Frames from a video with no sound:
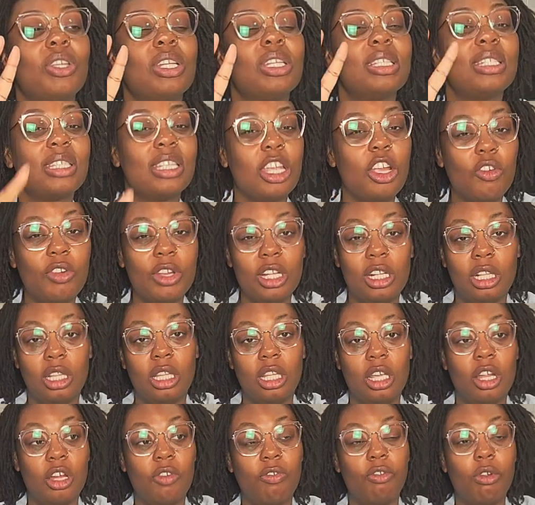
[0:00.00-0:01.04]
steering
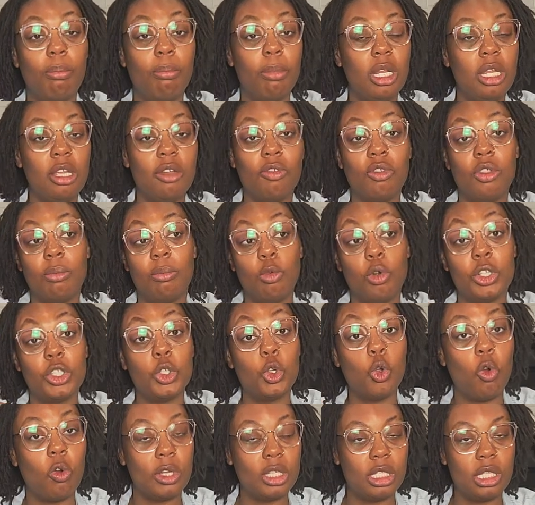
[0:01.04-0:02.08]
clear from many of the more
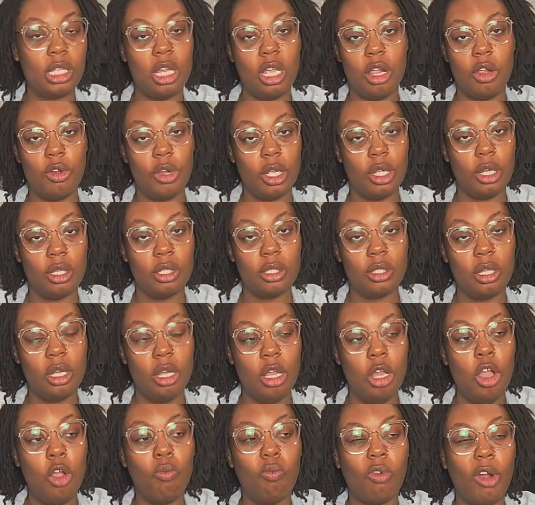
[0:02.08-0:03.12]
touristy areas,
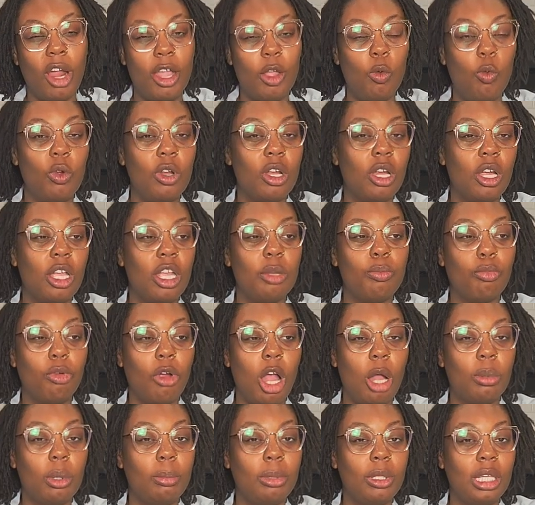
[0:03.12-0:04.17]
right, where it
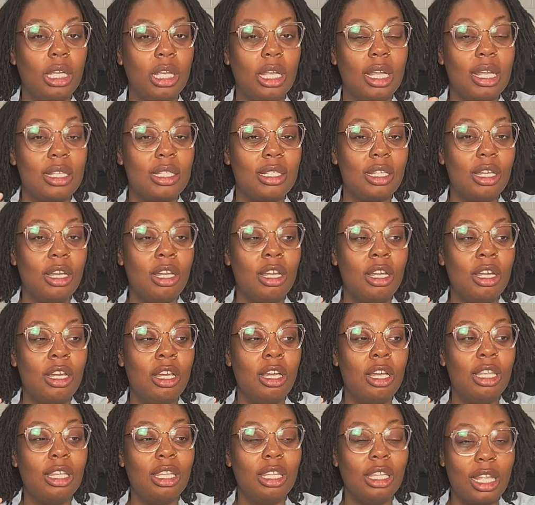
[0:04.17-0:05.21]
probably is
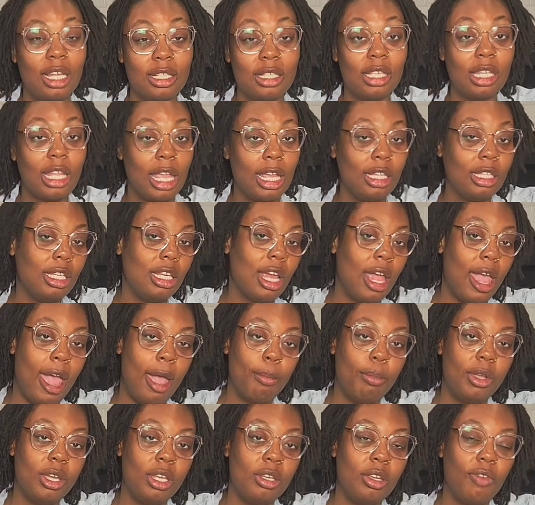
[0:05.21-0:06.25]
less likely to
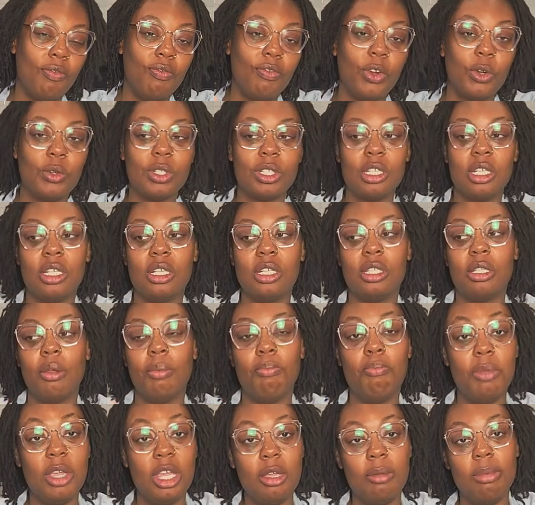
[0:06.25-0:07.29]
happen versus
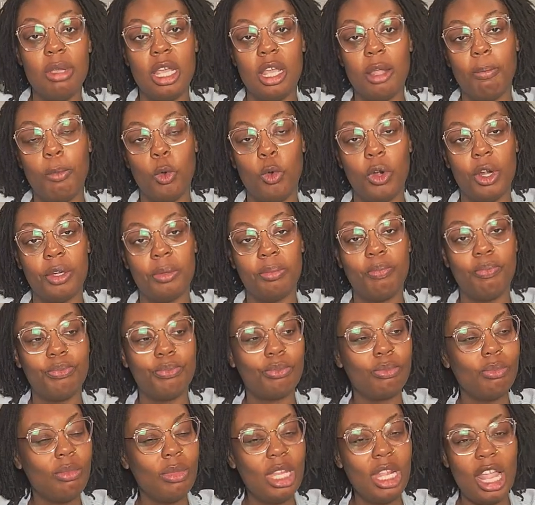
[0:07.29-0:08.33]
me being more
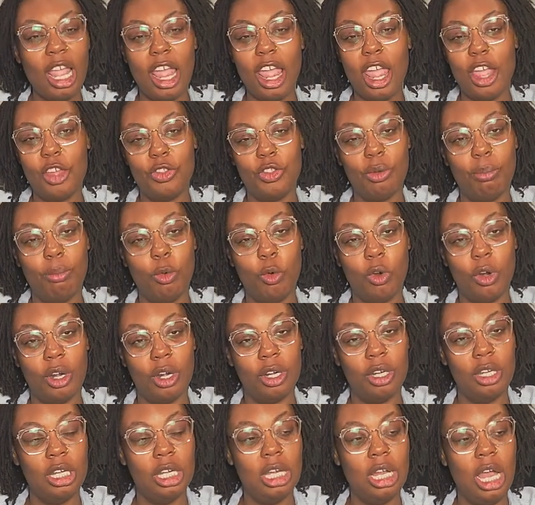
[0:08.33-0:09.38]
in the
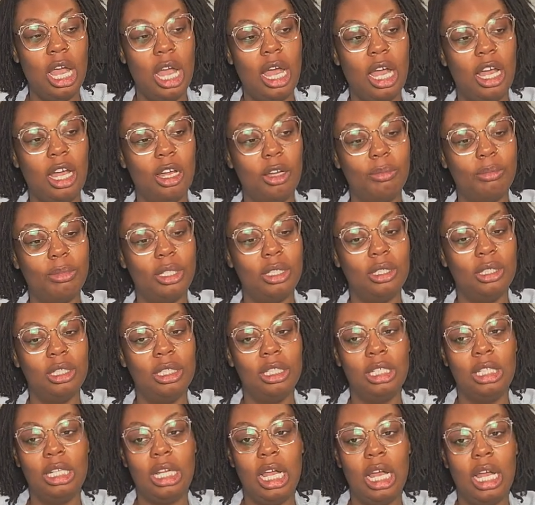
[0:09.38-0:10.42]
more
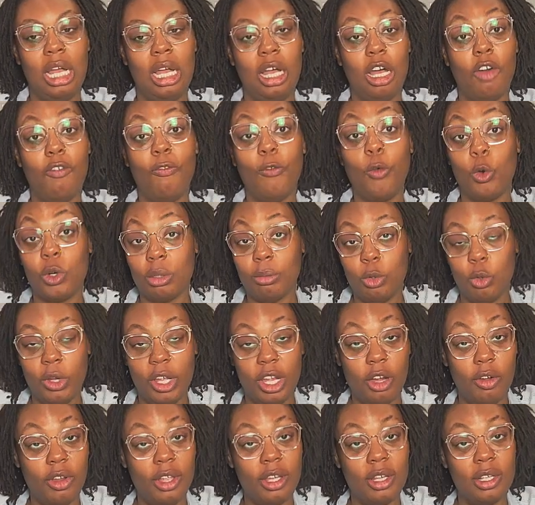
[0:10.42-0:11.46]
affordable
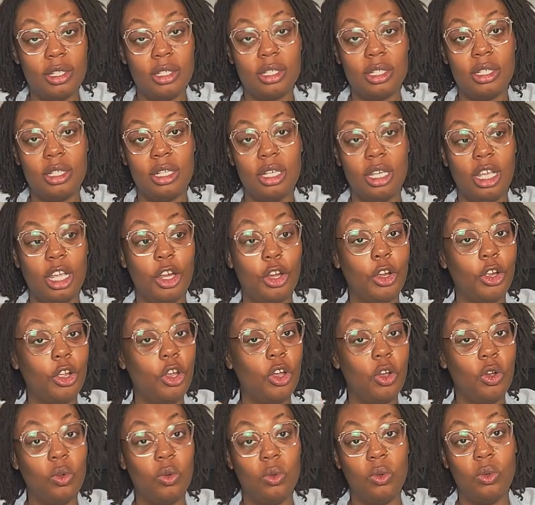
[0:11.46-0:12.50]
areas,
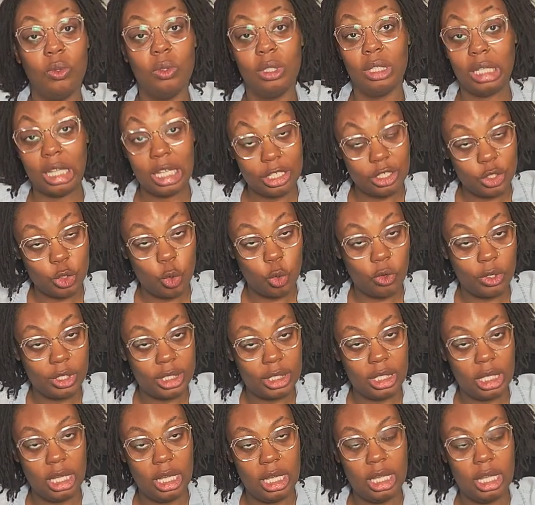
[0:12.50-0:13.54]
ergo less
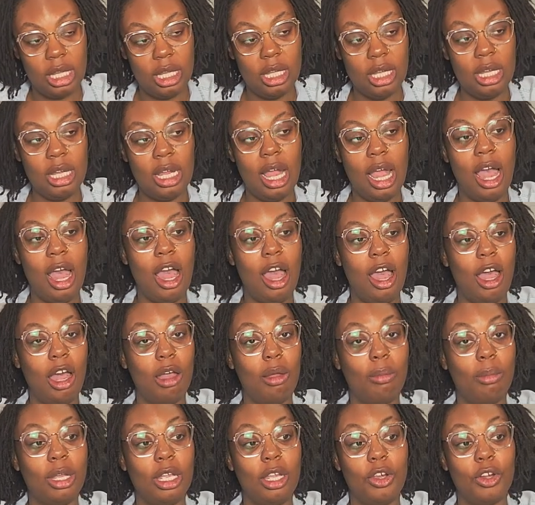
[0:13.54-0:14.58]
touristy,
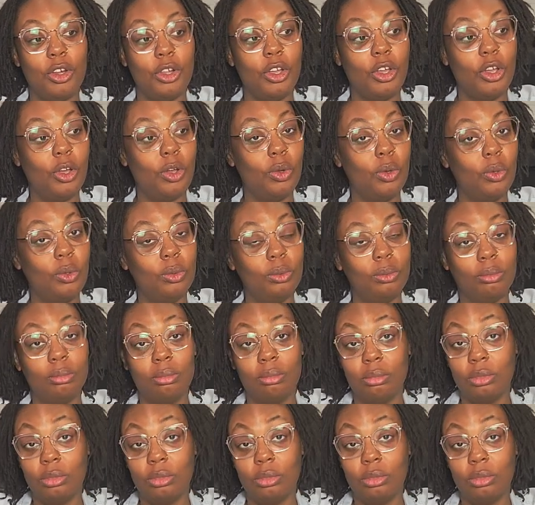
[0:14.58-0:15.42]
ergo,